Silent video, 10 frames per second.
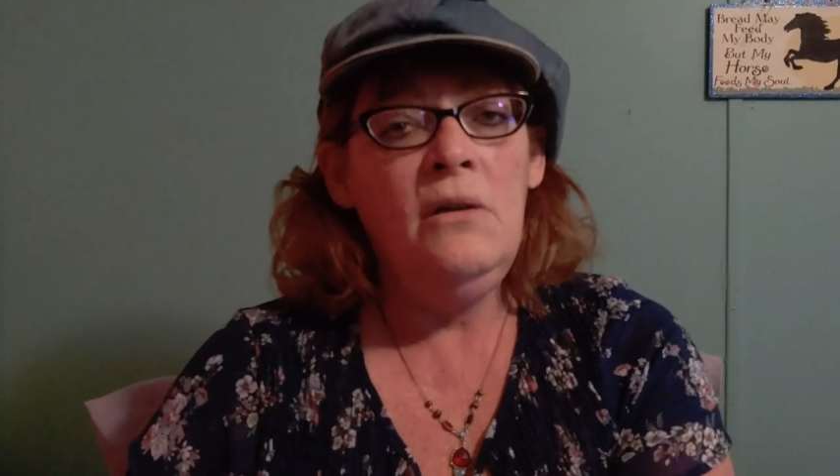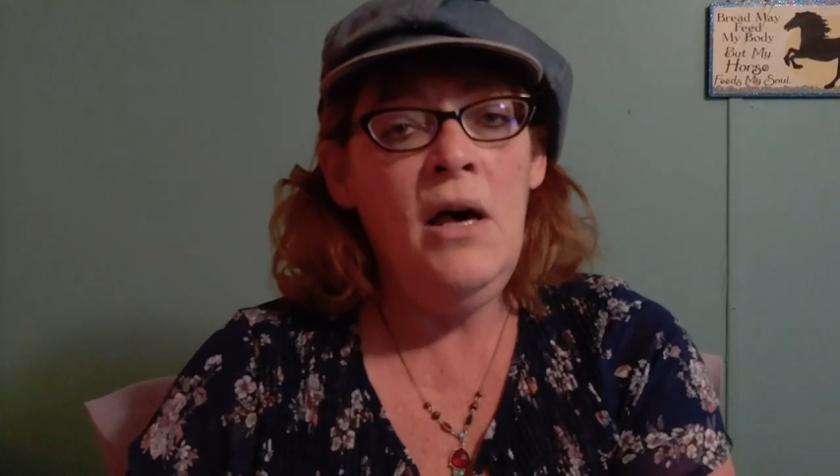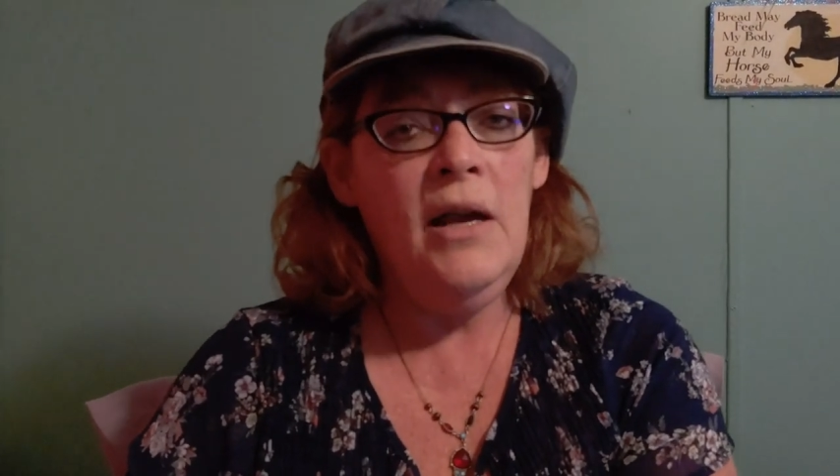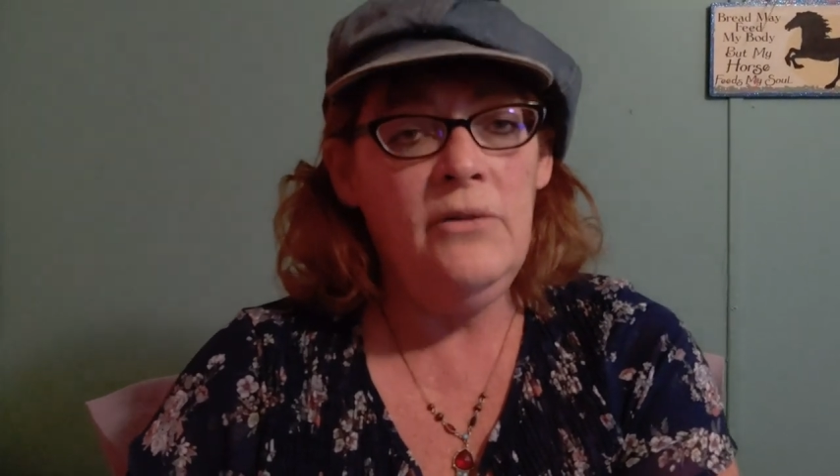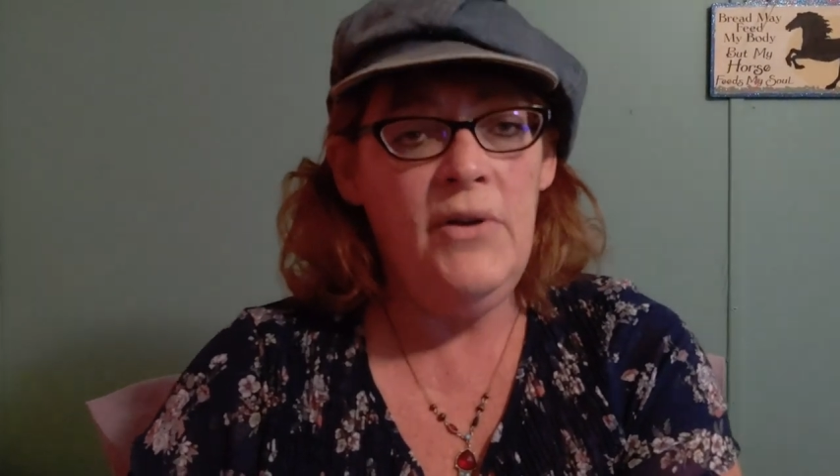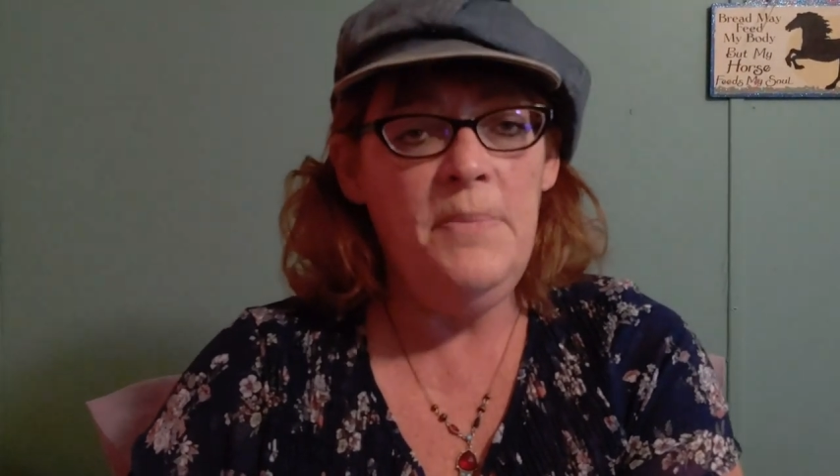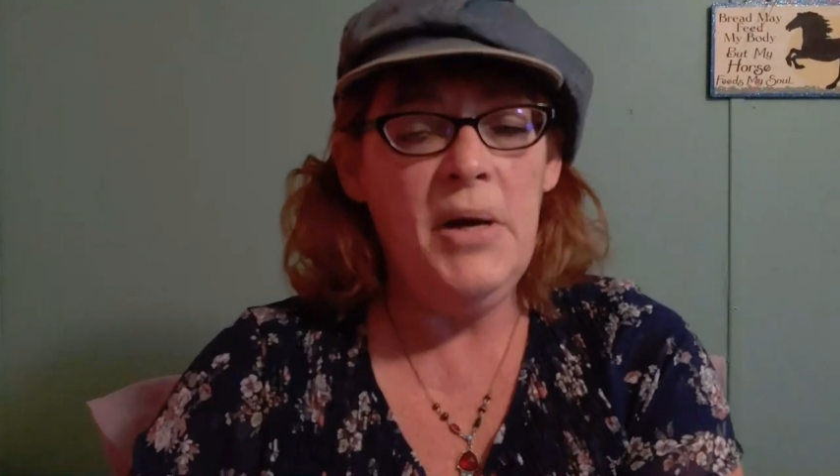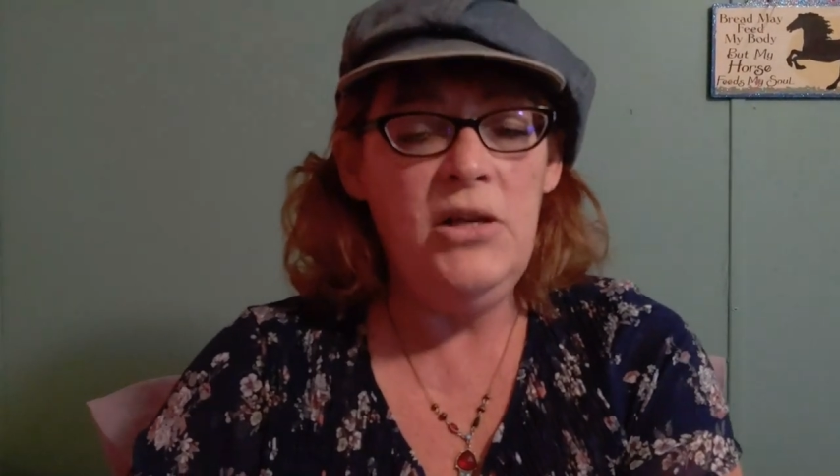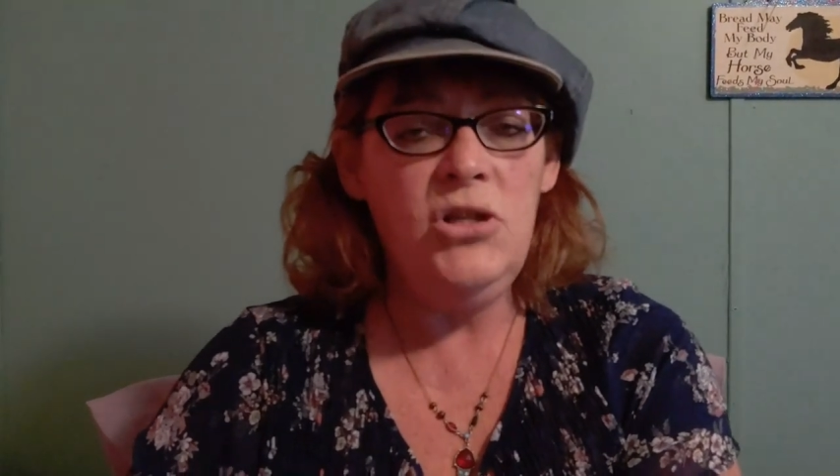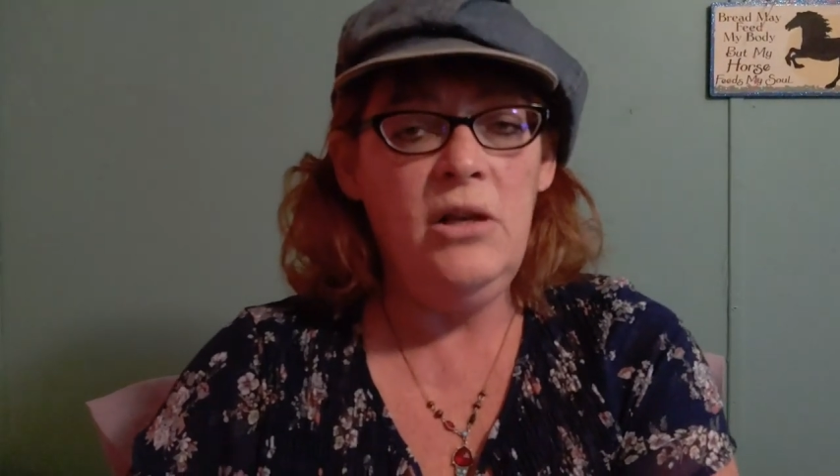higher
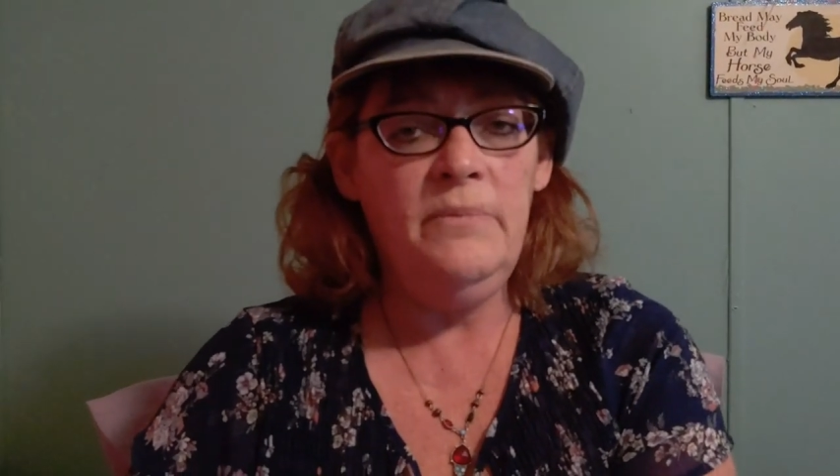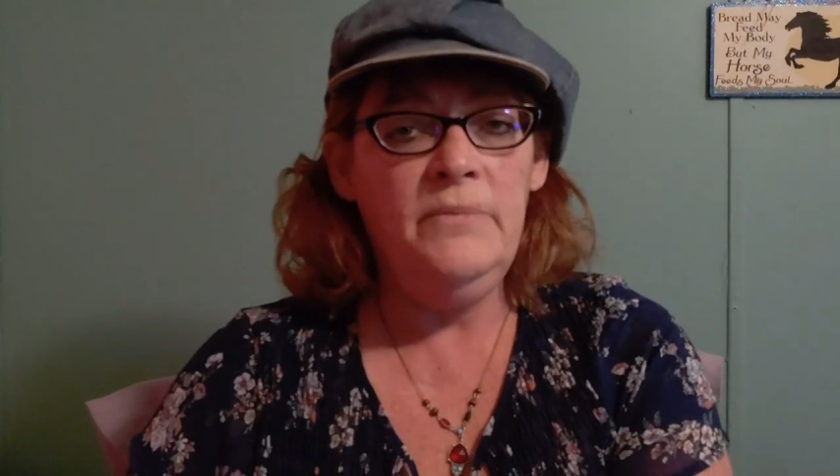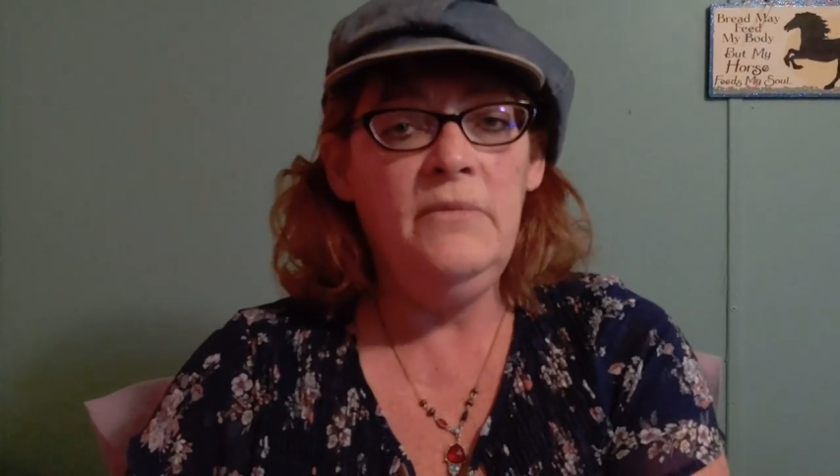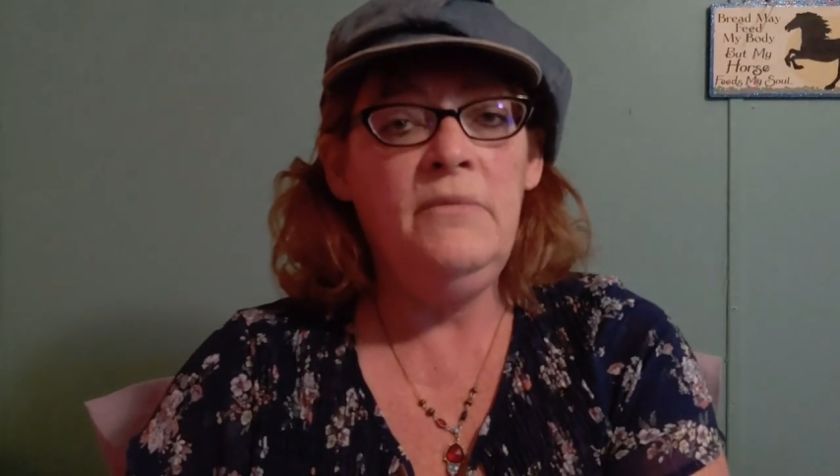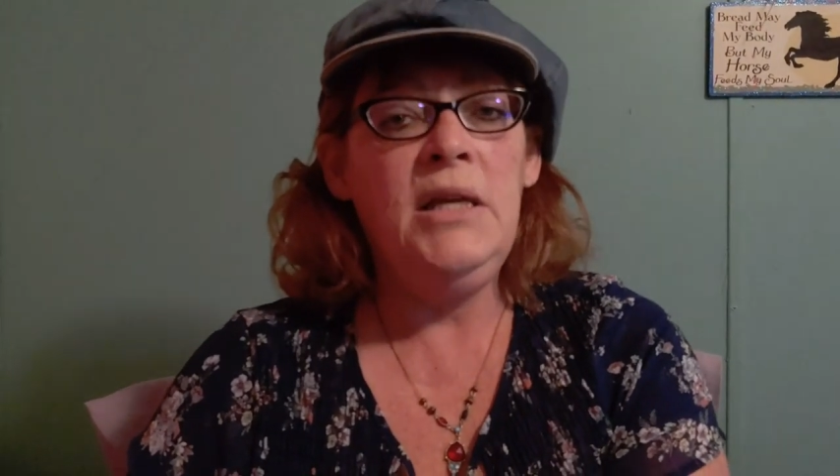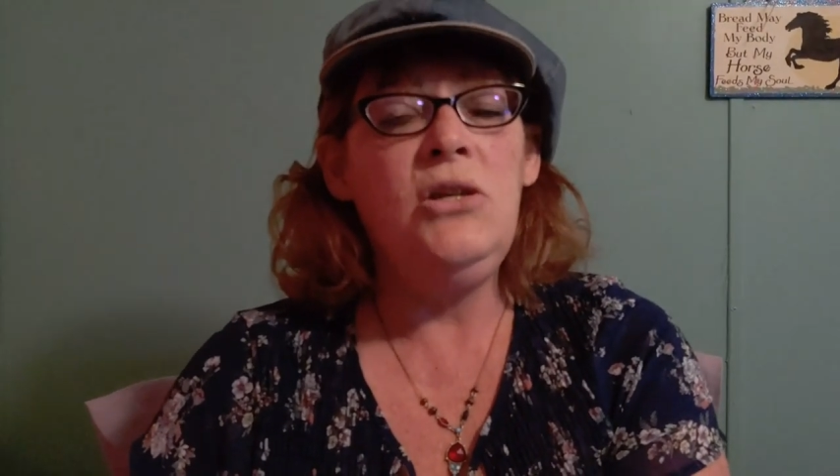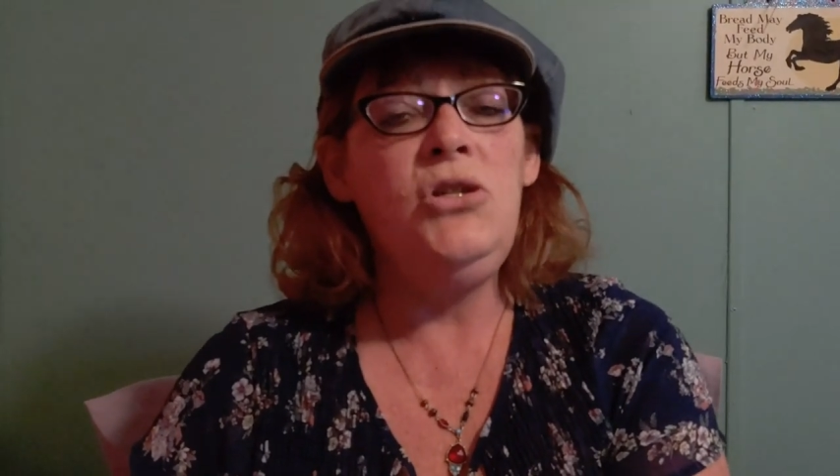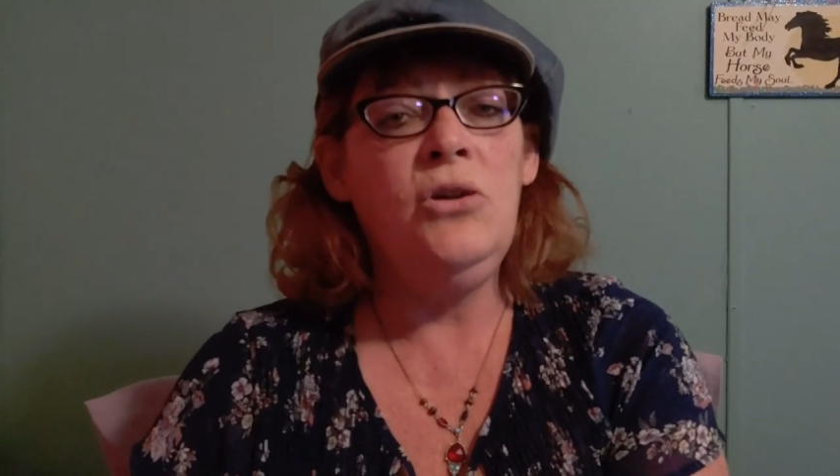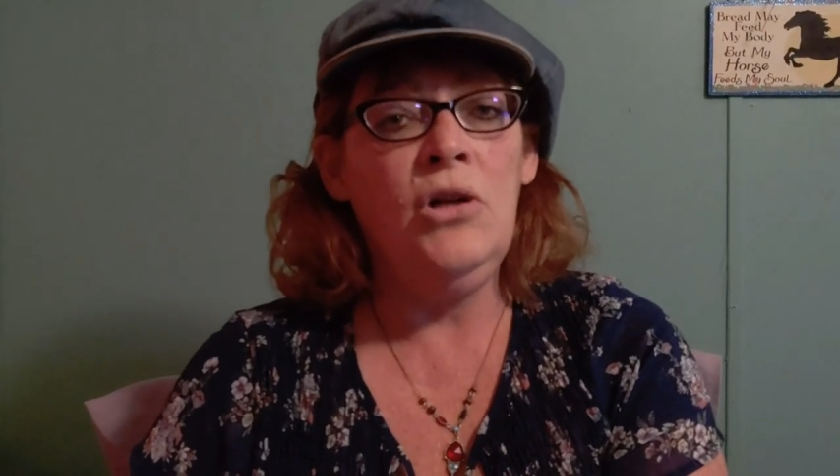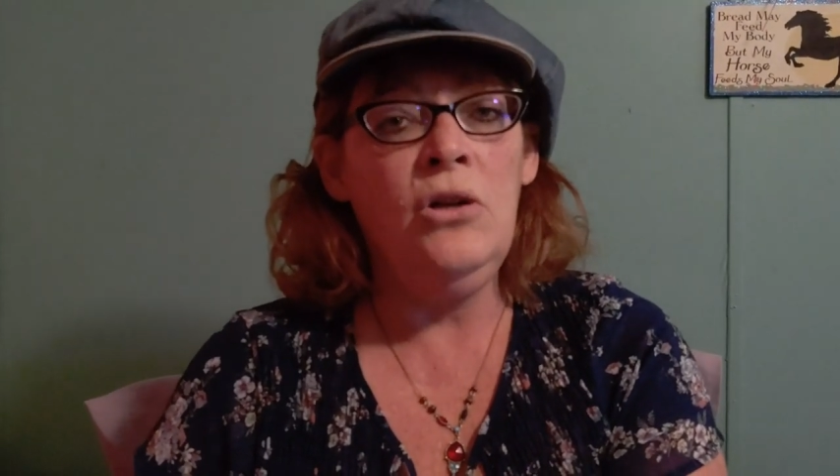vibration. Because
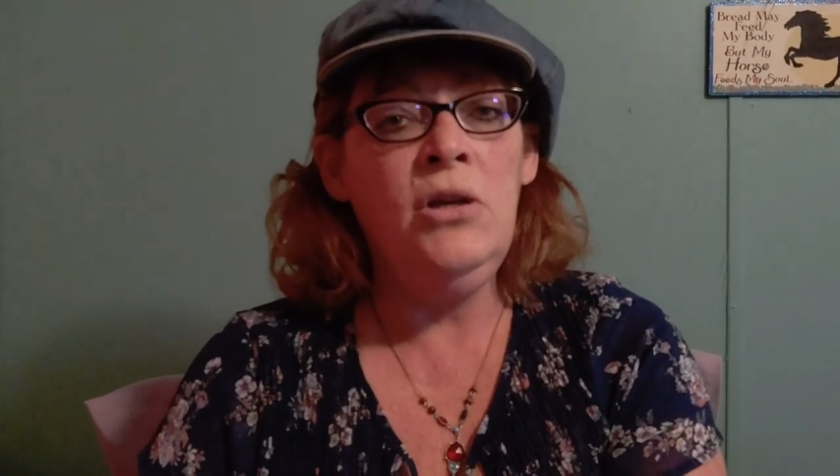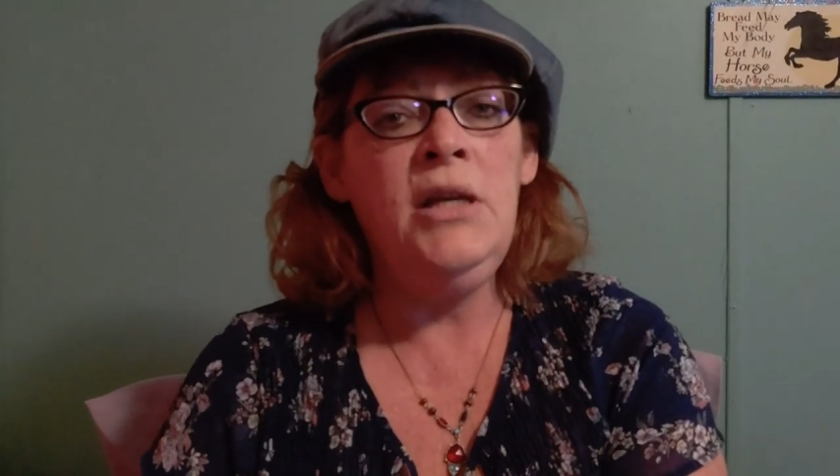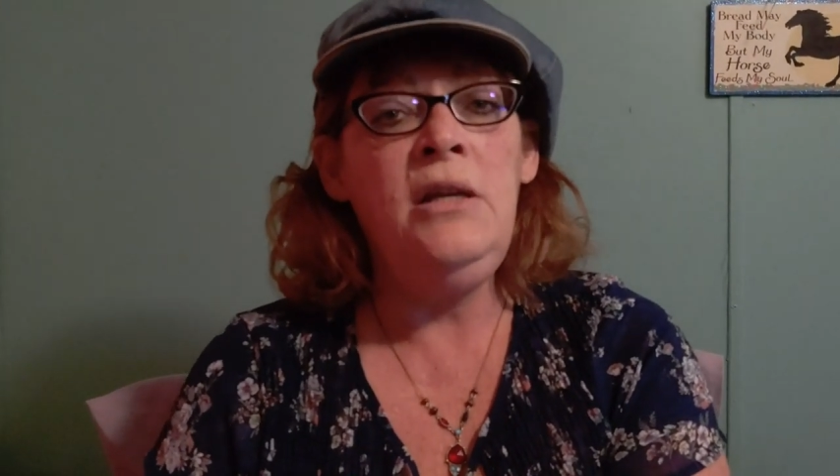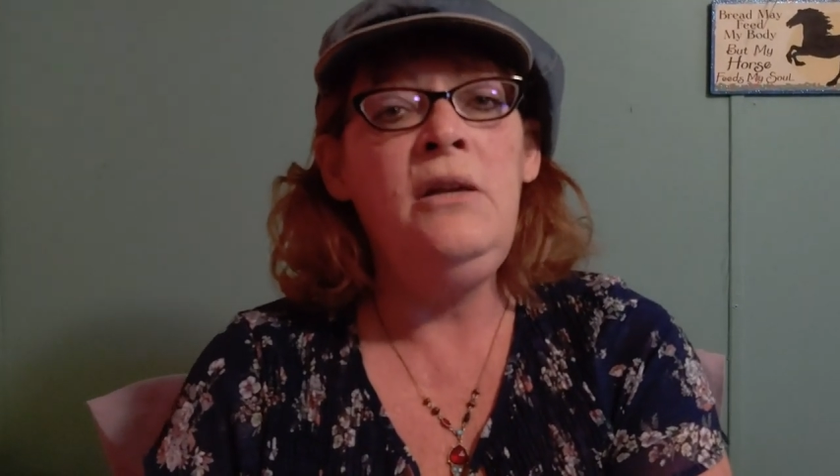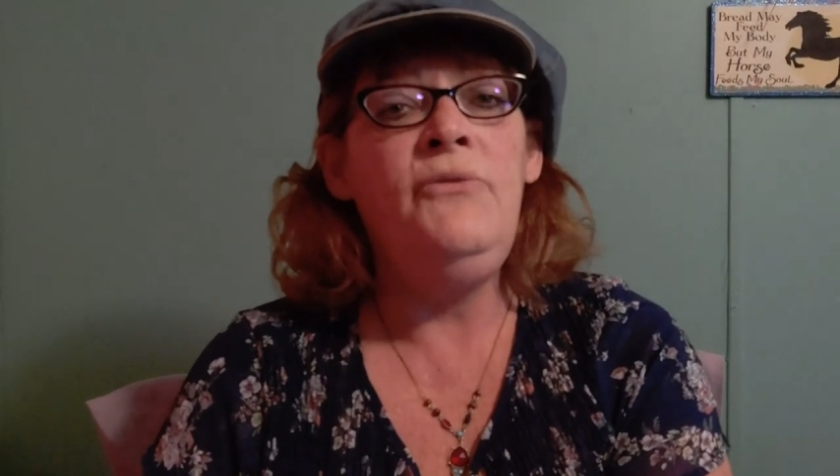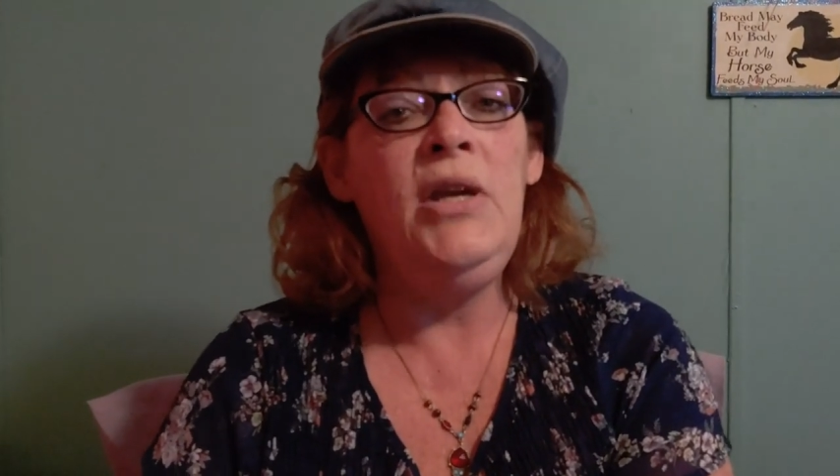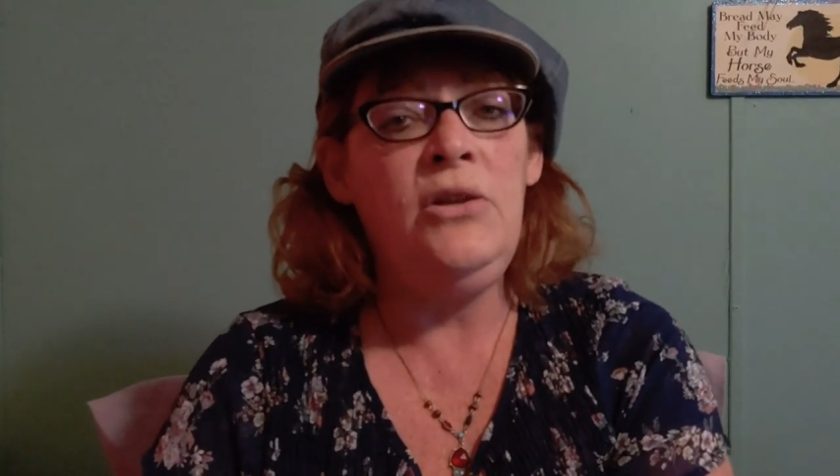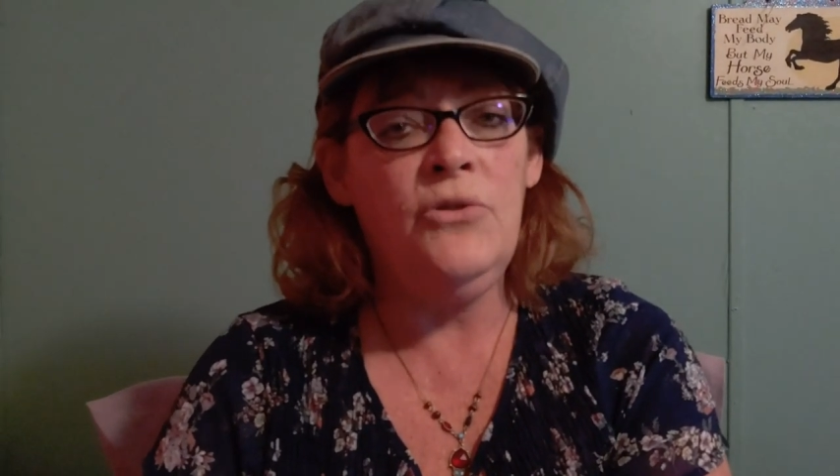you can look at an event